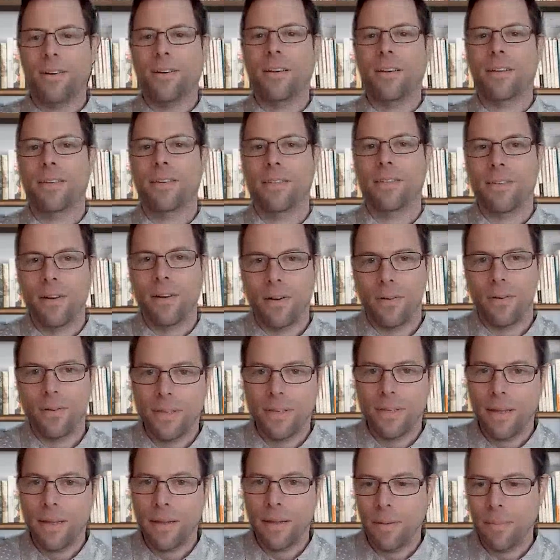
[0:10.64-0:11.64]
Colleagues, so
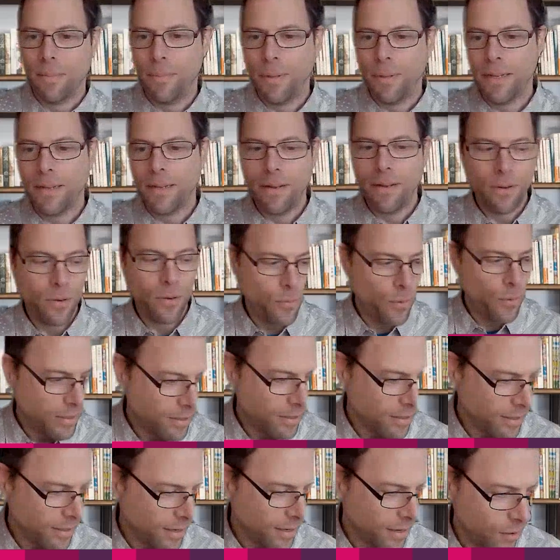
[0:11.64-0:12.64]
the big
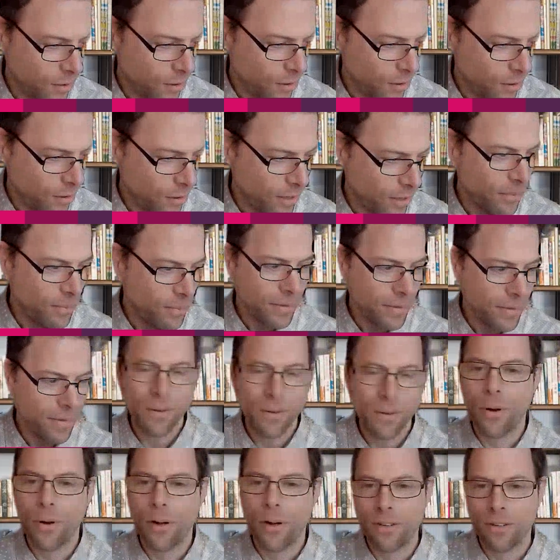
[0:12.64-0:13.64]
question, colleague, the
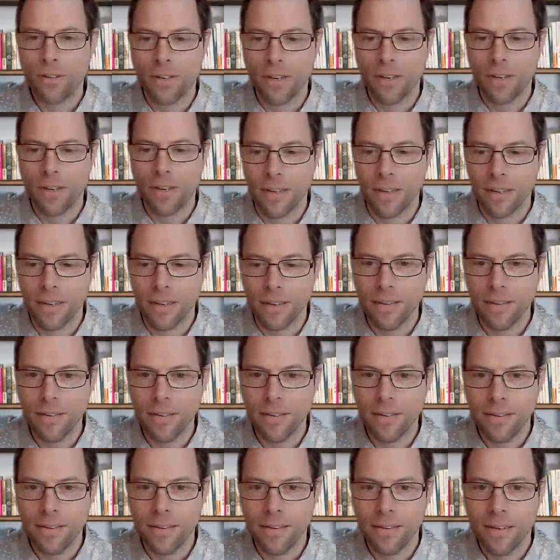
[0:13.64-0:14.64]
big question
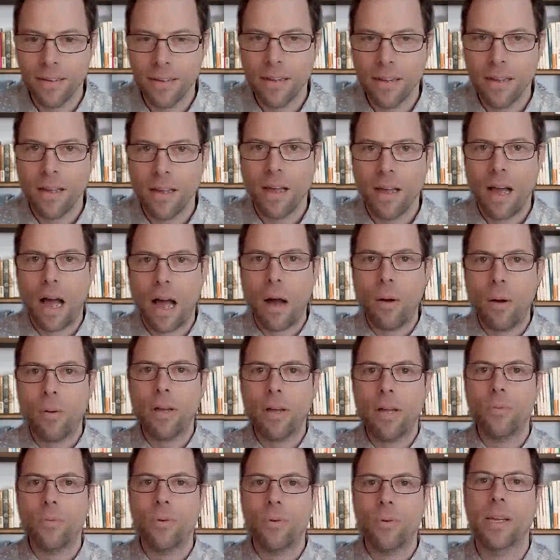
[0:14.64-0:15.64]
is how
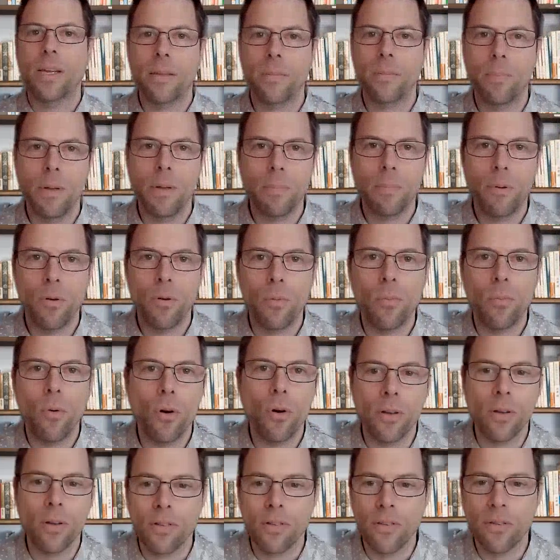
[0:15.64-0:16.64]
can we get people
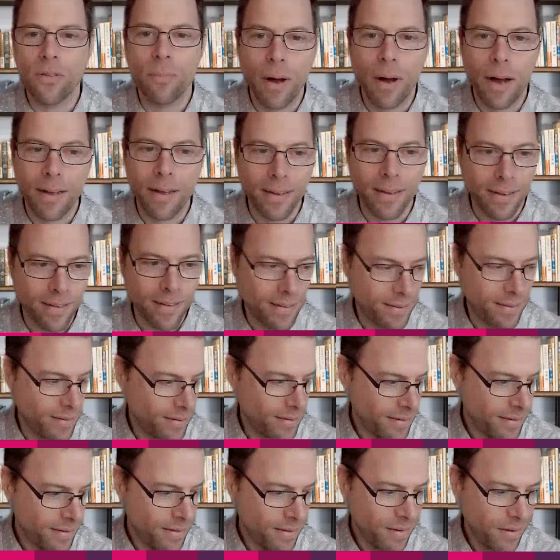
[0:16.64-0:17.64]
more inspired?
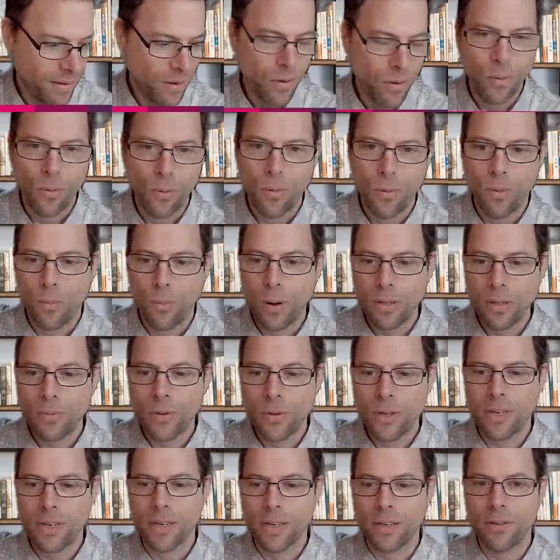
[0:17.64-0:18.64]

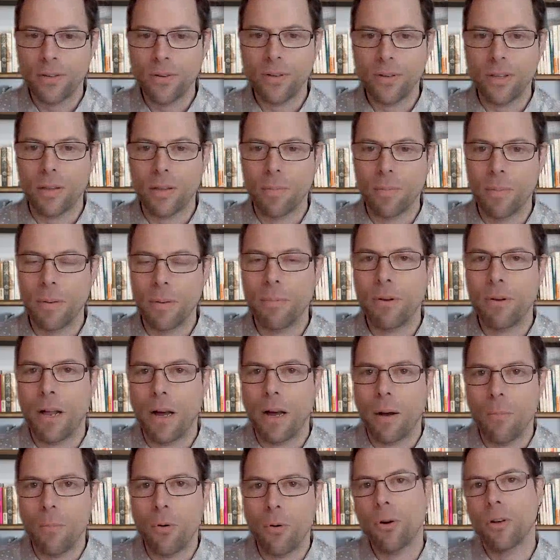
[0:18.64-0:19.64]
What we can do that people
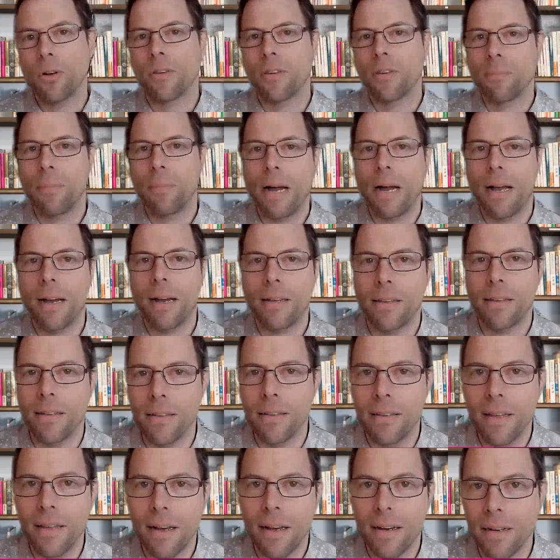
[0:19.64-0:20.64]
are more inspired
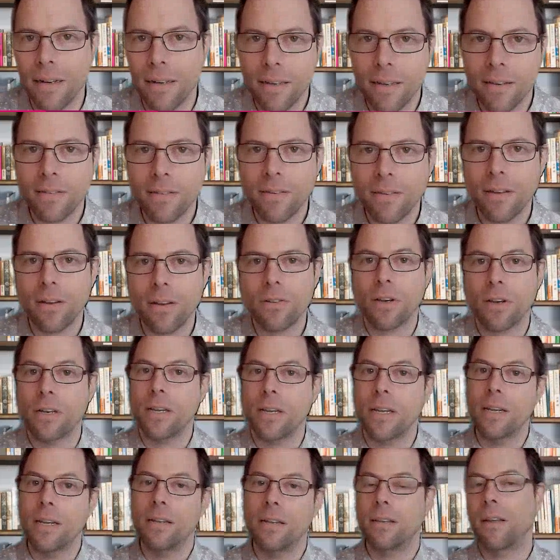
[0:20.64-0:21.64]
in their research
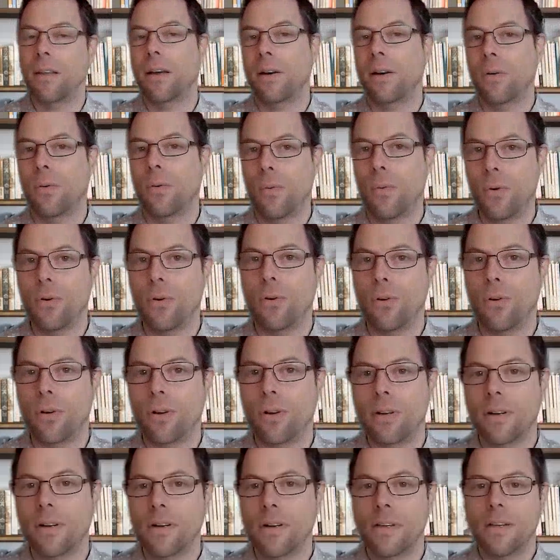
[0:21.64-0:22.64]
and in their
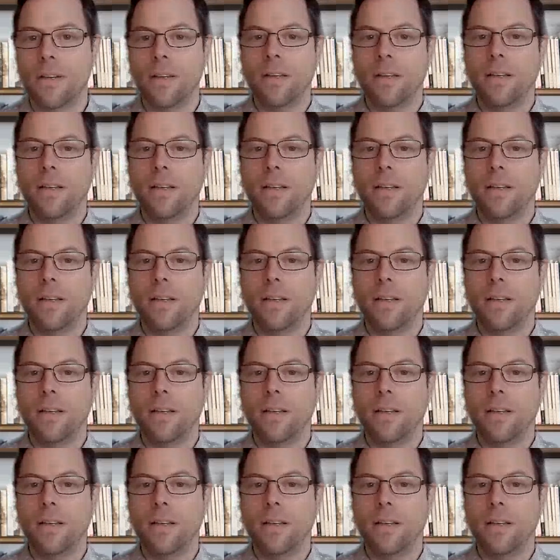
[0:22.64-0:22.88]
work.